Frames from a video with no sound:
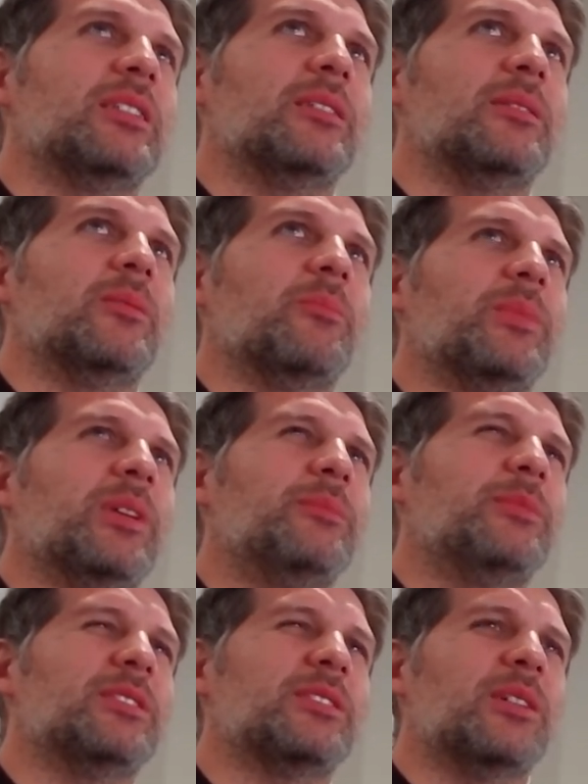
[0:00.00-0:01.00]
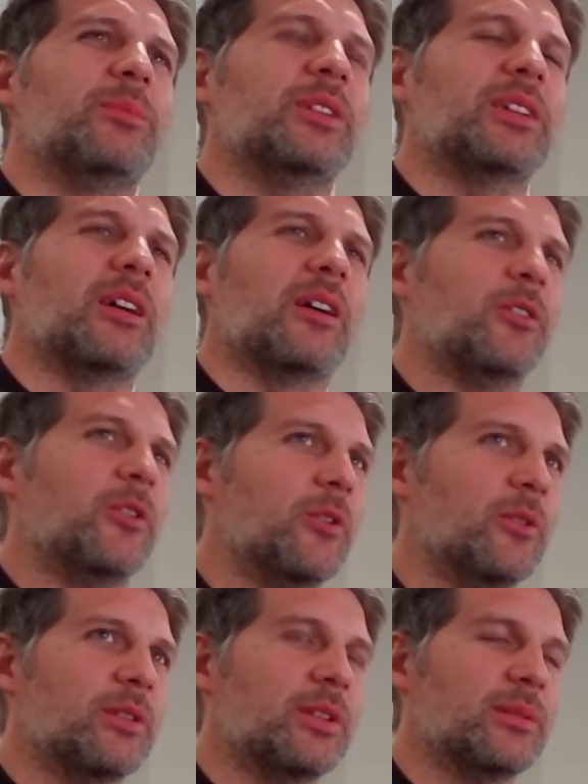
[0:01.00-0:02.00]
maybe somebody got
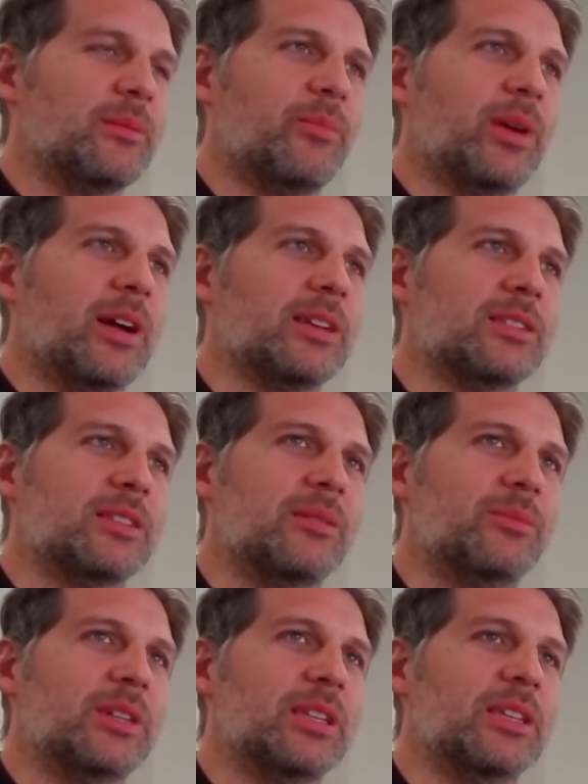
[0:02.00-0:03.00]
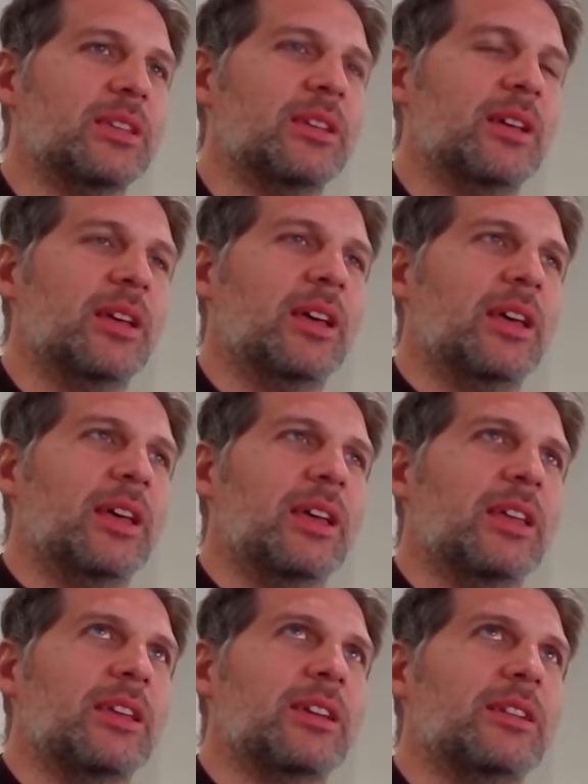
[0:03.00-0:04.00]
hurt by somebody
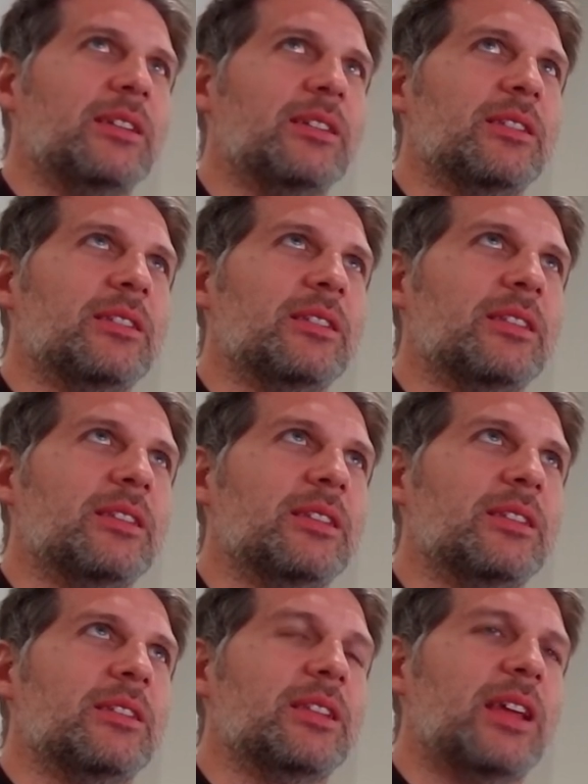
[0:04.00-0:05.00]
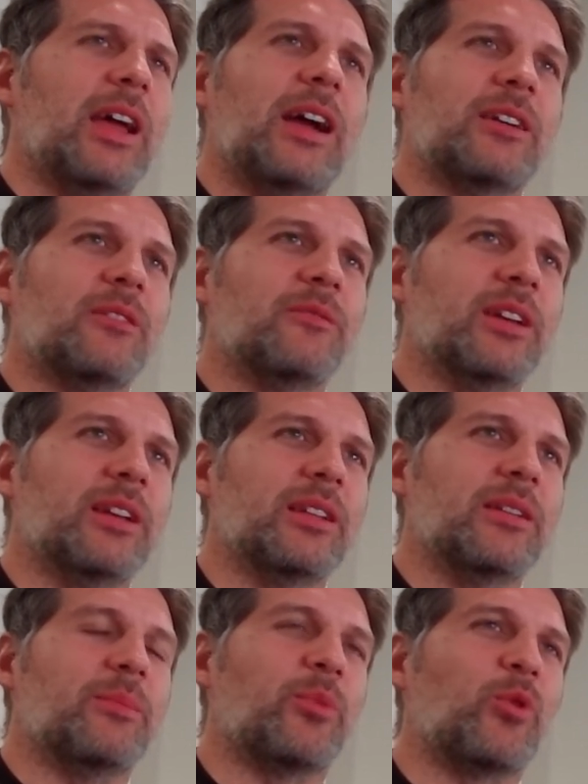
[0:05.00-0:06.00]
and it aggravated
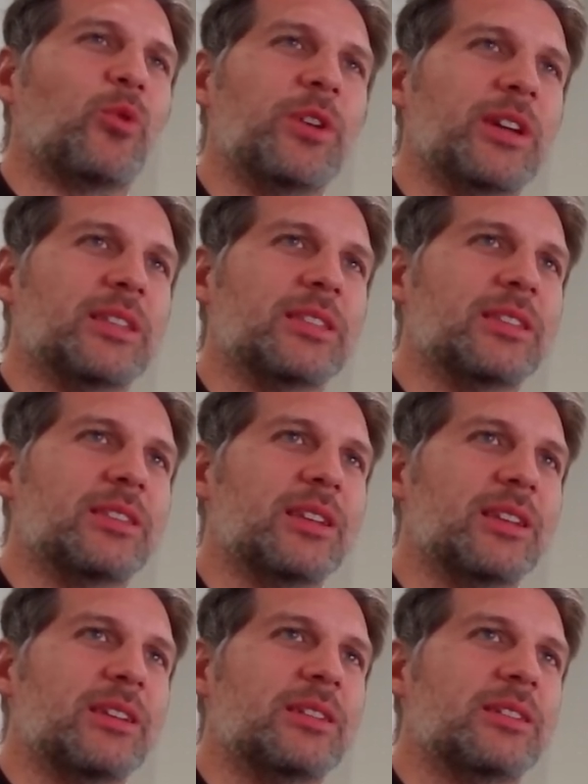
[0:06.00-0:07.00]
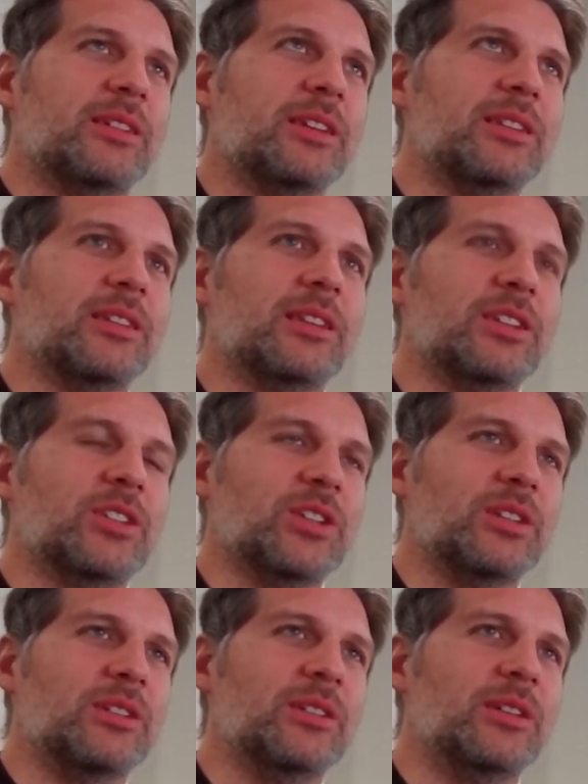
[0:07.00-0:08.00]
a pre-existing
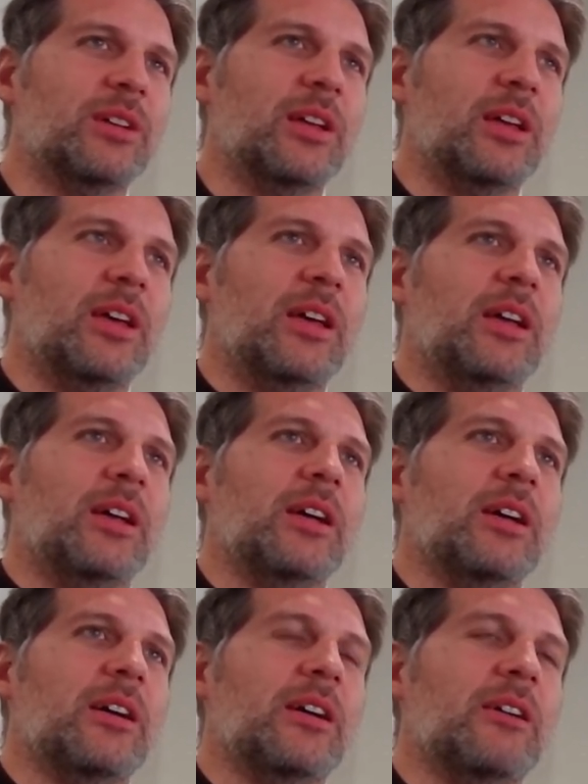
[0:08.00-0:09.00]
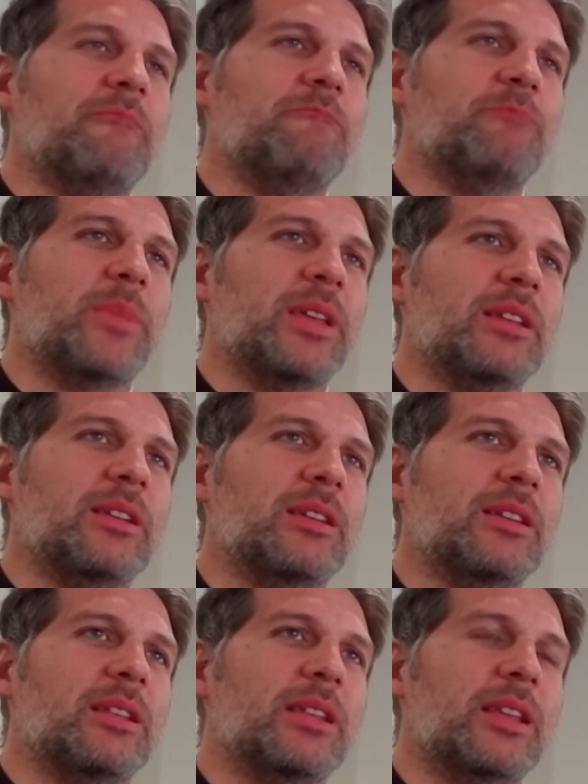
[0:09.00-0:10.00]
condition.
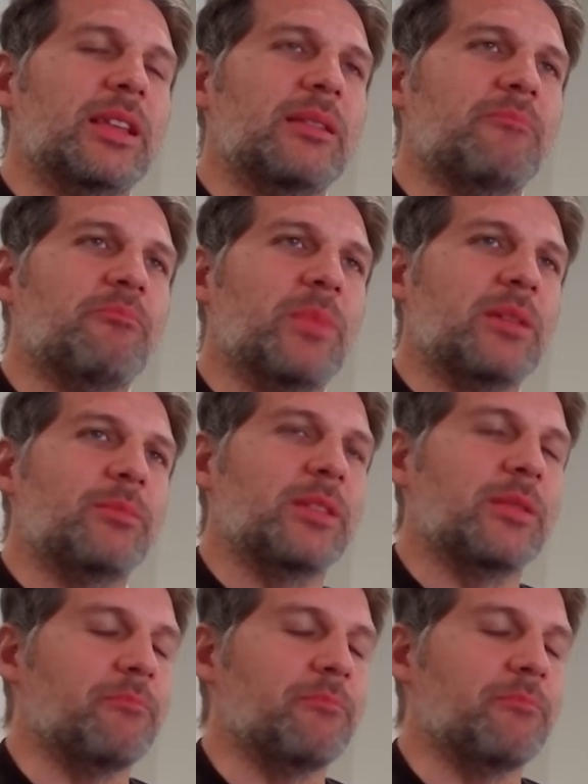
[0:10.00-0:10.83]
And maybe the